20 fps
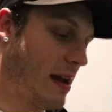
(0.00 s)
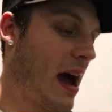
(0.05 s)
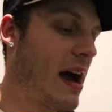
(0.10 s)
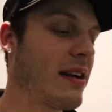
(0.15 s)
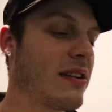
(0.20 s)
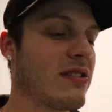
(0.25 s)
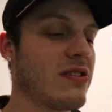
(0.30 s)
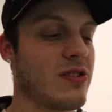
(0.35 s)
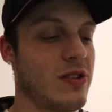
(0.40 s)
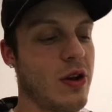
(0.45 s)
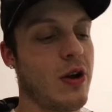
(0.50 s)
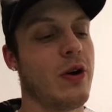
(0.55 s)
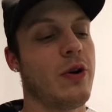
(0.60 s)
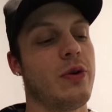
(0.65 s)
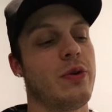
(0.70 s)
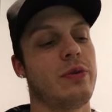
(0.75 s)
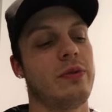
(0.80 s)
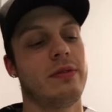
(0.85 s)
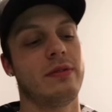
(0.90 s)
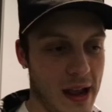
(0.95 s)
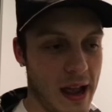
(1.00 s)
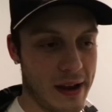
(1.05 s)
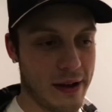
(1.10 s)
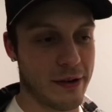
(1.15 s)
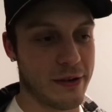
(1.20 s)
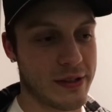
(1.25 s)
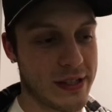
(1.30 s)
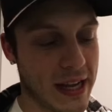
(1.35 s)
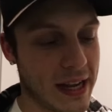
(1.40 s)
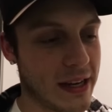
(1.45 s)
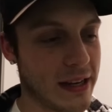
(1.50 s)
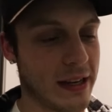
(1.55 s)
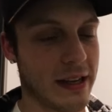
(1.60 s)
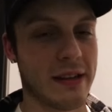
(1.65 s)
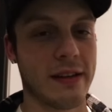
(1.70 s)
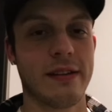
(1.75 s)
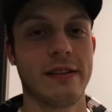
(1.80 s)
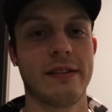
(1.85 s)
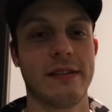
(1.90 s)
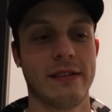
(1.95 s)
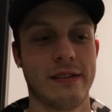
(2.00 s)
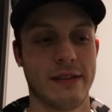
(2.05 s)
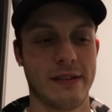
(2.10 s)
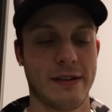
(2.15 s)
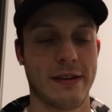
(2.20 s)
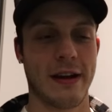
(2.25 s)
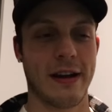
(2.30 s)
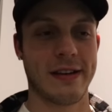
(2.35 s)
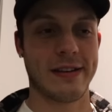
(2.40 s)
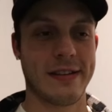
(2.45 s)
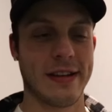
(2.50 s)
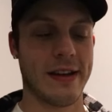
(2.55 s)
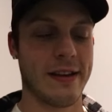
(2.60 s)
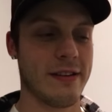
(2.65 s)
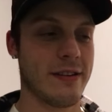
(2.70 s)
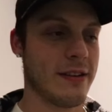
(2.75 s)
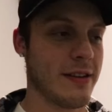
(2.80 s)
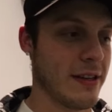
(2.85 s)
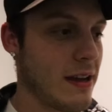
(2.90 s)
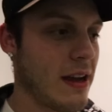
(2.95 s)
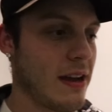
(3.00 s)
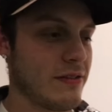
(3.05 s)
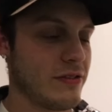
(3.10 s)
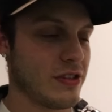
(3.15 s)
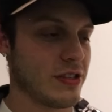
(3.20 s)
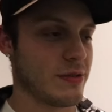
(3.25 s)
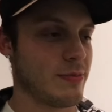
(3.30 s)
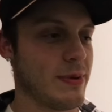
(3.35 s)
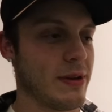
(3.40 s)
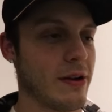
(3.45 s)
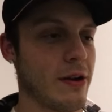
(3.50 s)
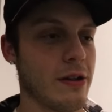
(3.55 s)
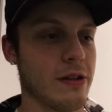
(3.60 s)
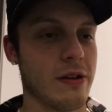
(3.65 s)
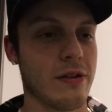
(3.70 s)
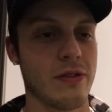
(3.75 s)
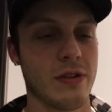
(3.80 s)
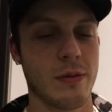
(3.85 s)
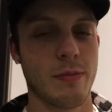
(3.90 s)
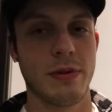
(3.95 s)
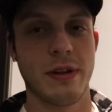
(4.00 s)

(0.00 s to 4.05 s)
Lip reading: not so entertaining content. I've just been all over the